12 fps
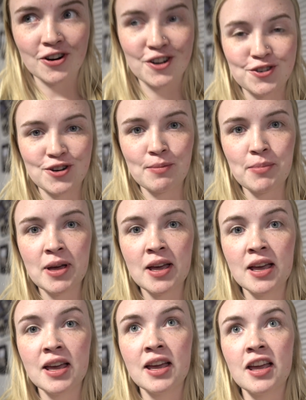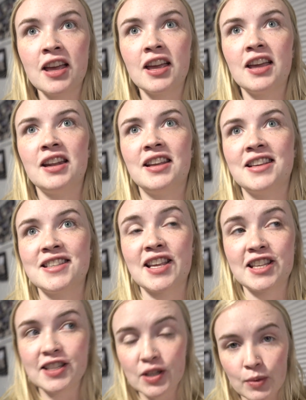our trip. It is
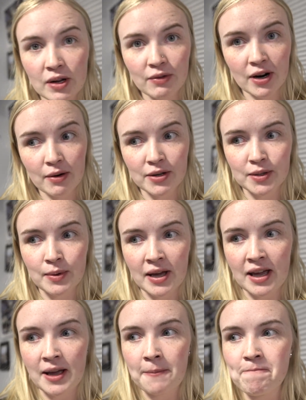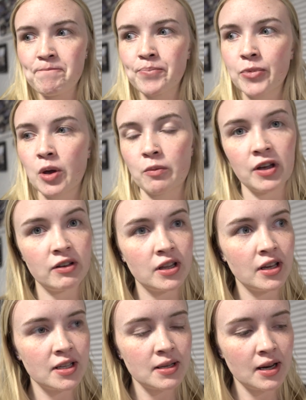less than 24 hours away. Hopefully
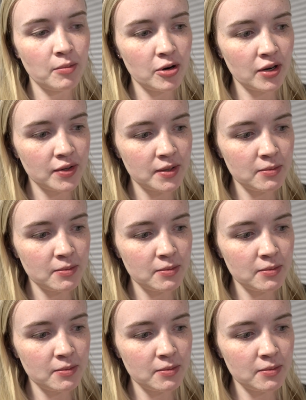everything at the airport goes